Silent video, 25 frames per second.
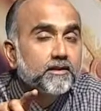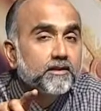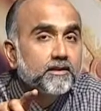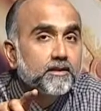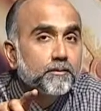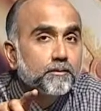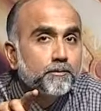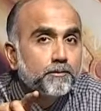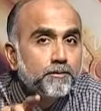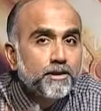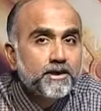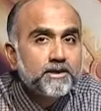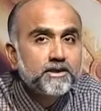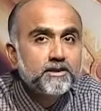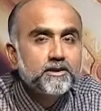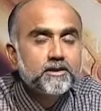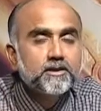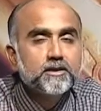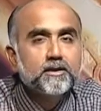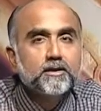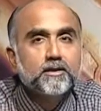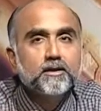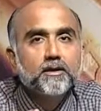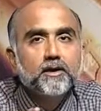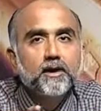The best
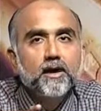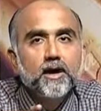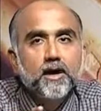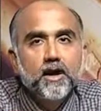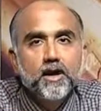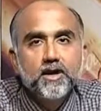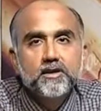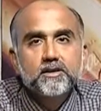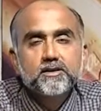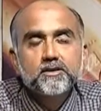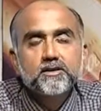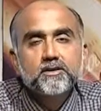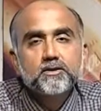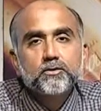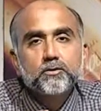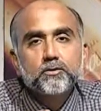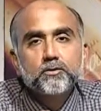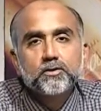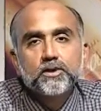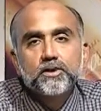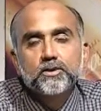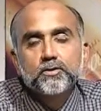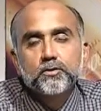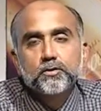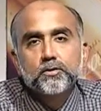answer to
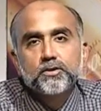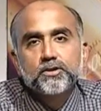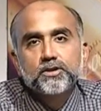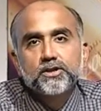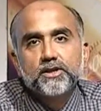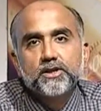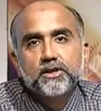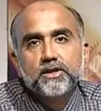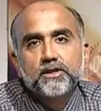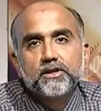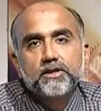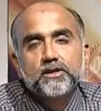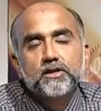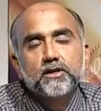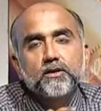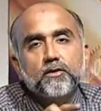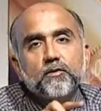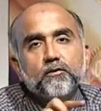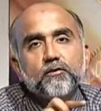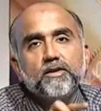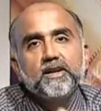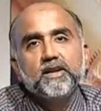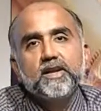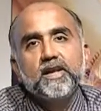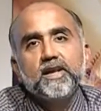this question is,
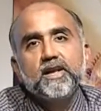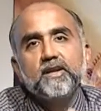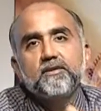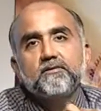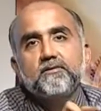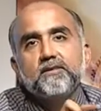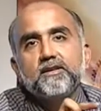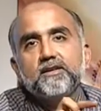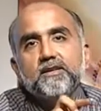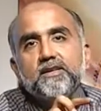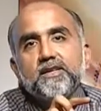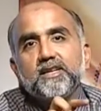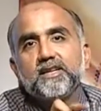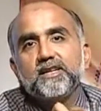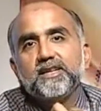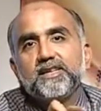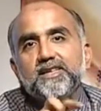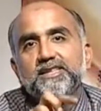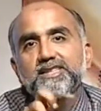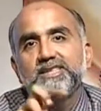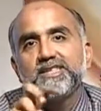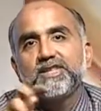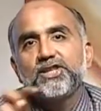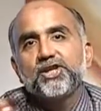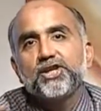whenever there
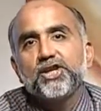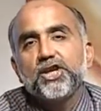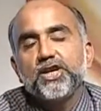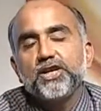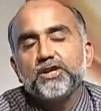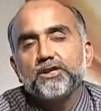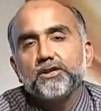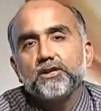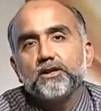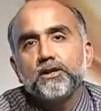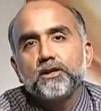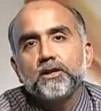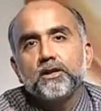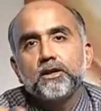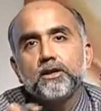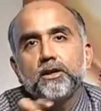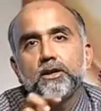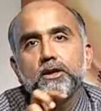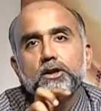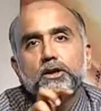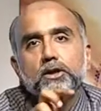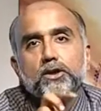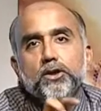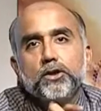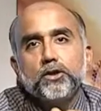is a change,
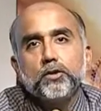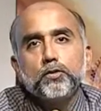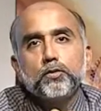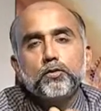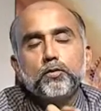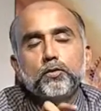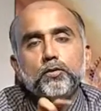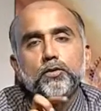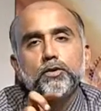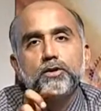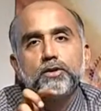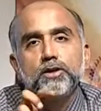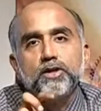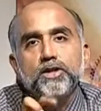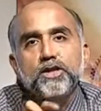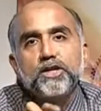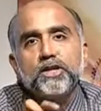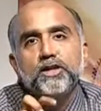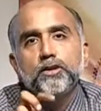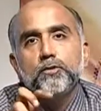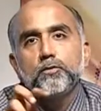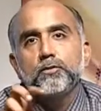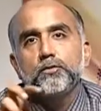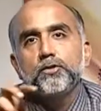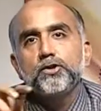you
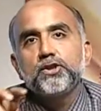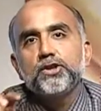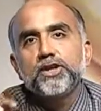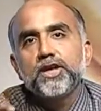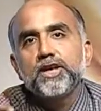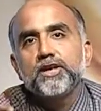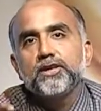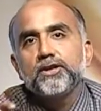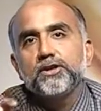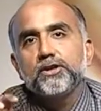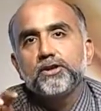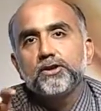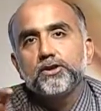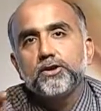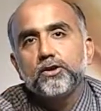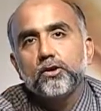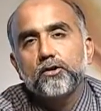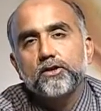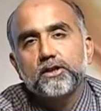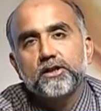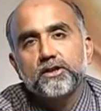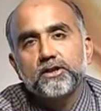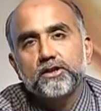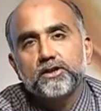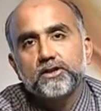need to change
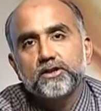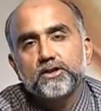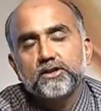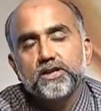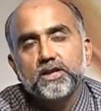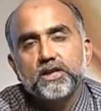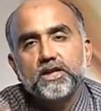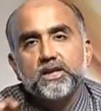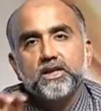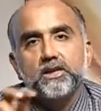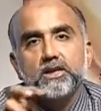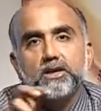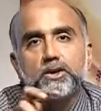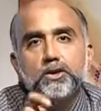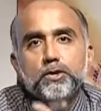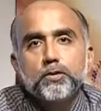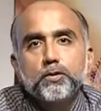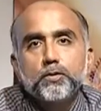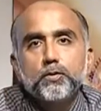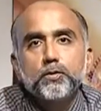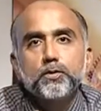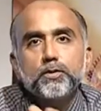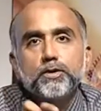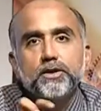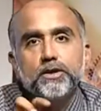your industry.
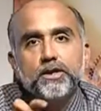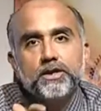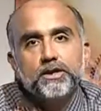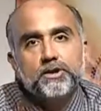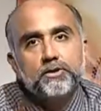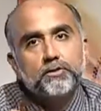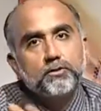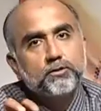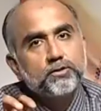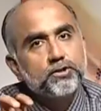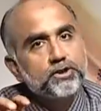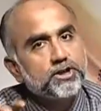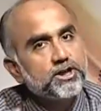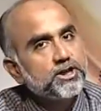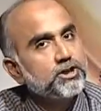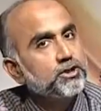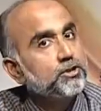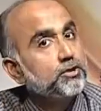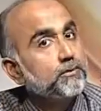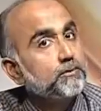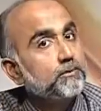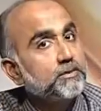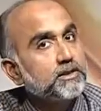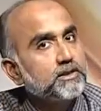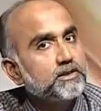You need to change
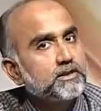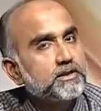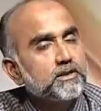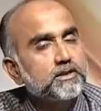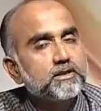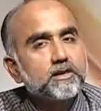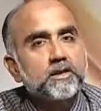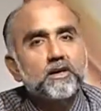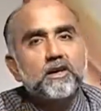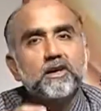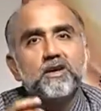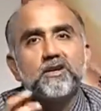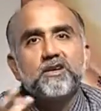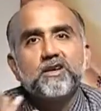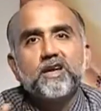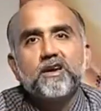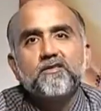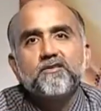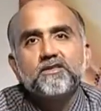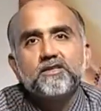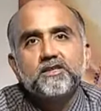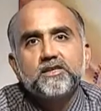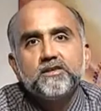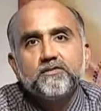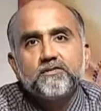your business.
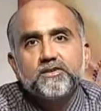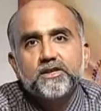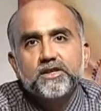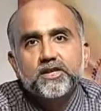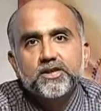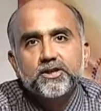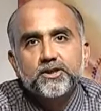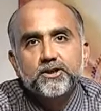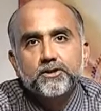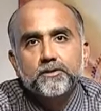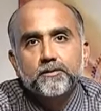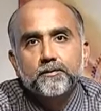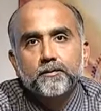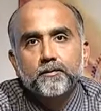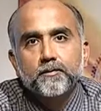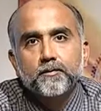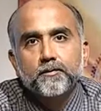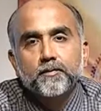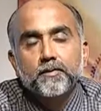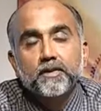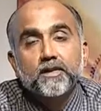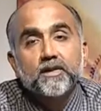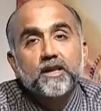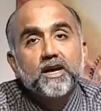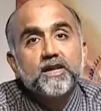Diversification.
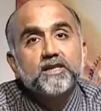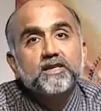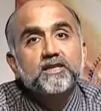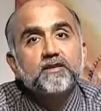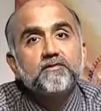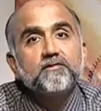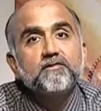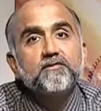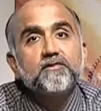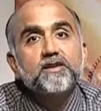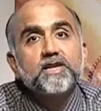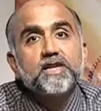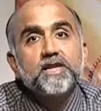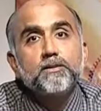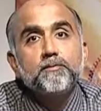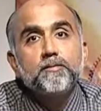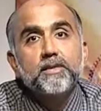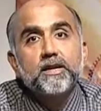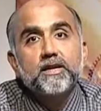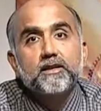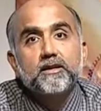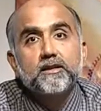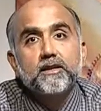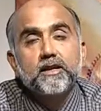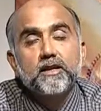That's a very
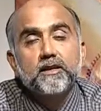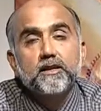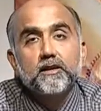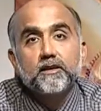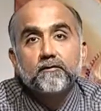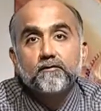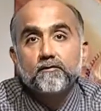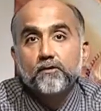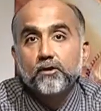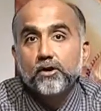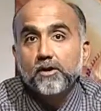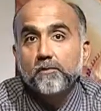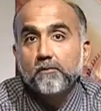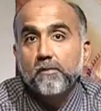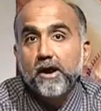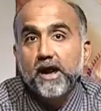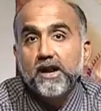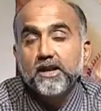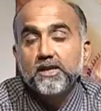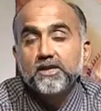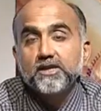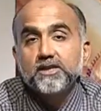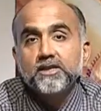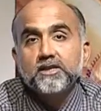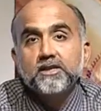big thing. For a
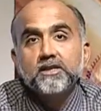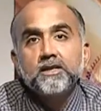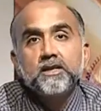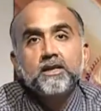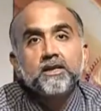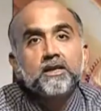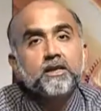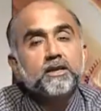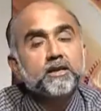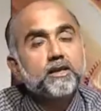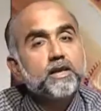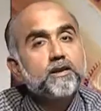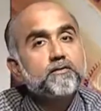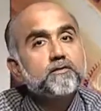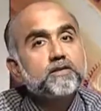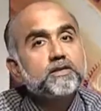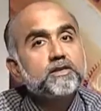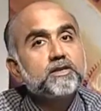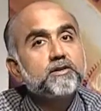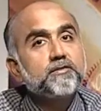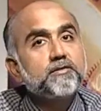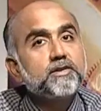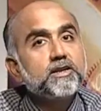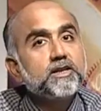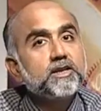manager,
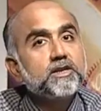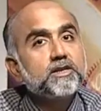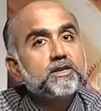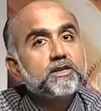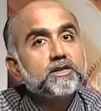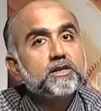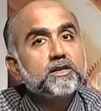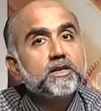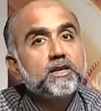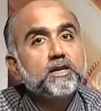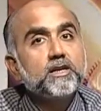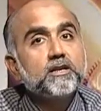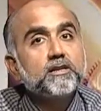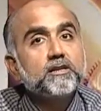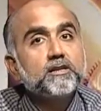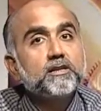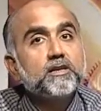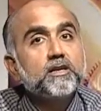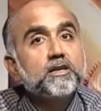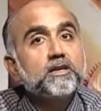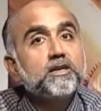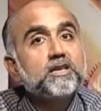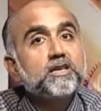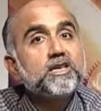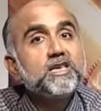diversification is
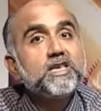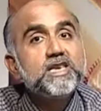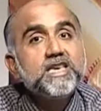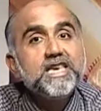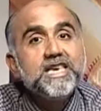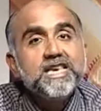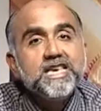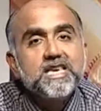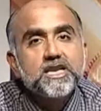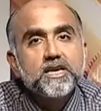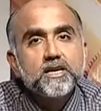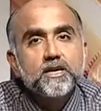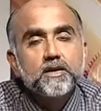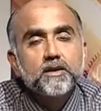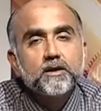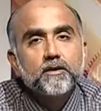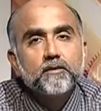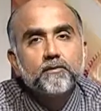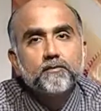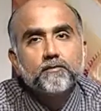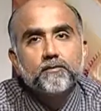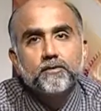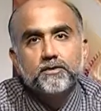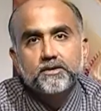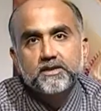the key
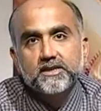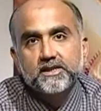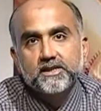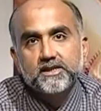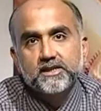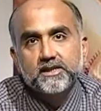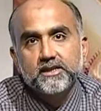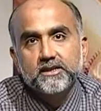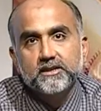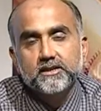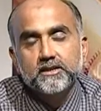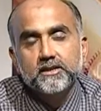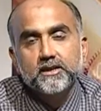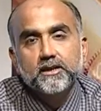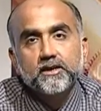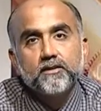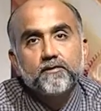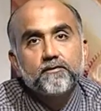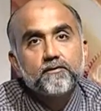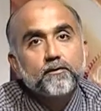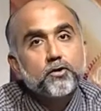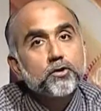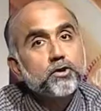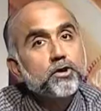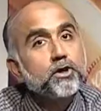for success.
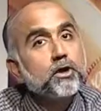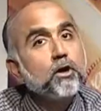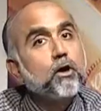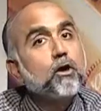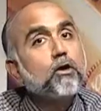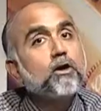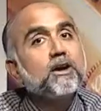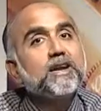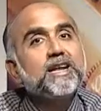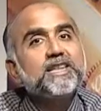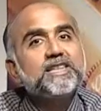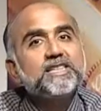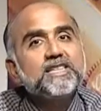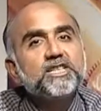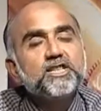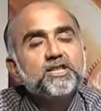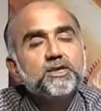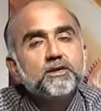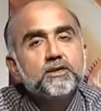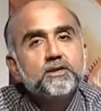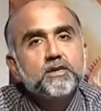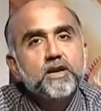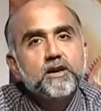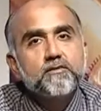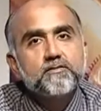For the
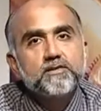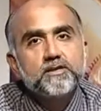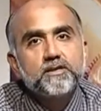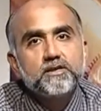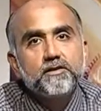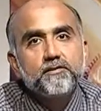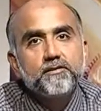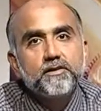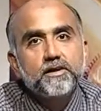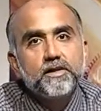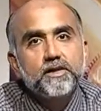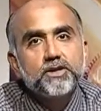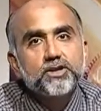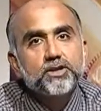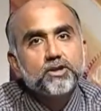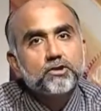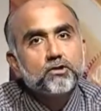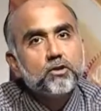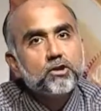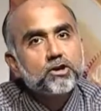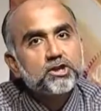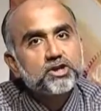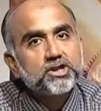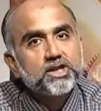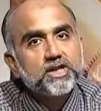organization, diversification
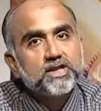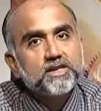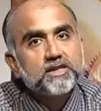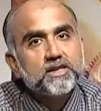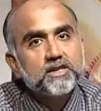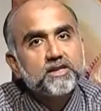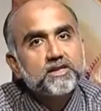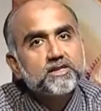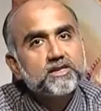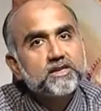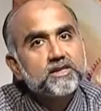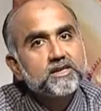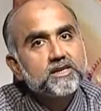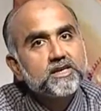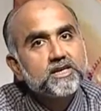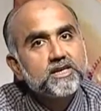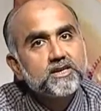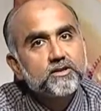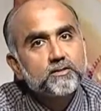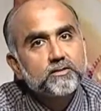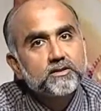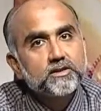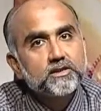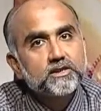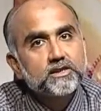or change is the key
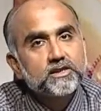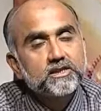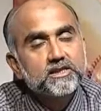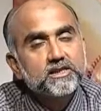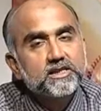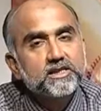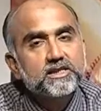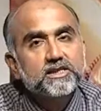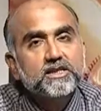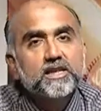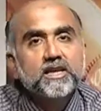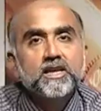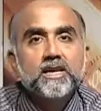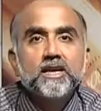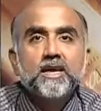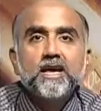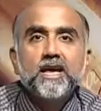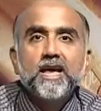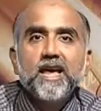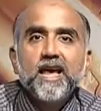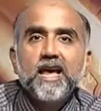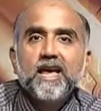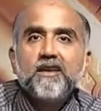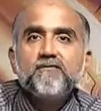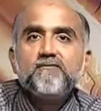to the success.
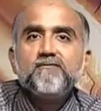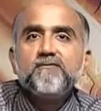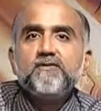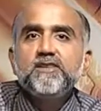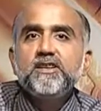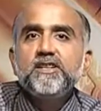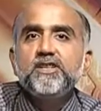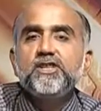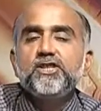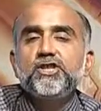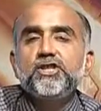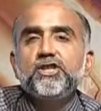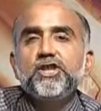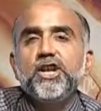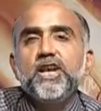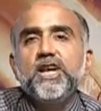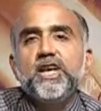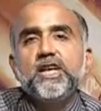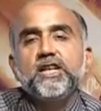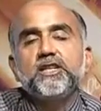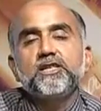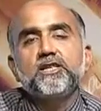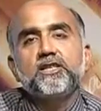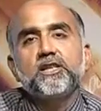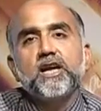Every
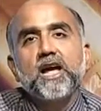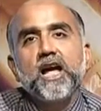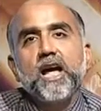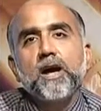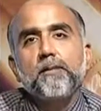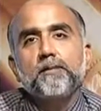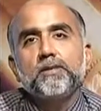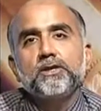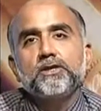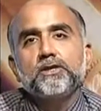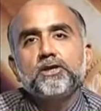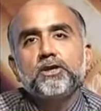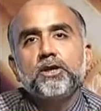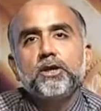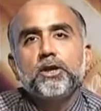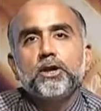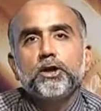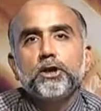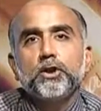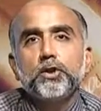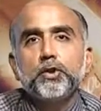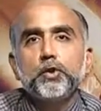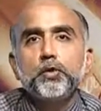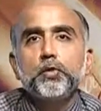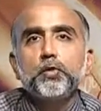change happens,
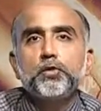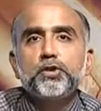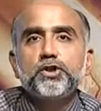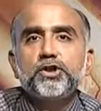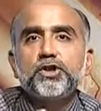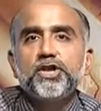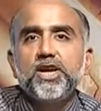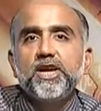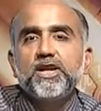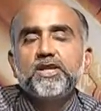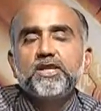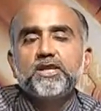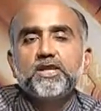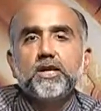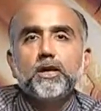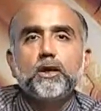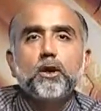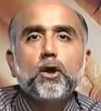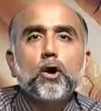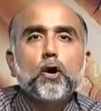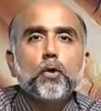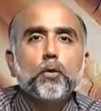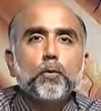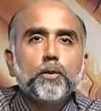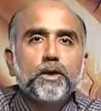you change
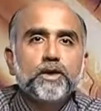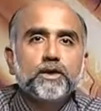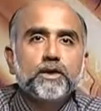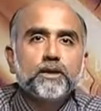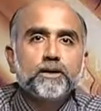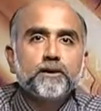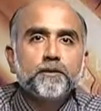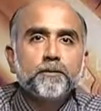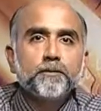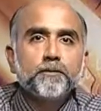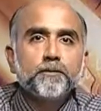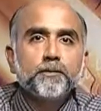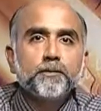along with it.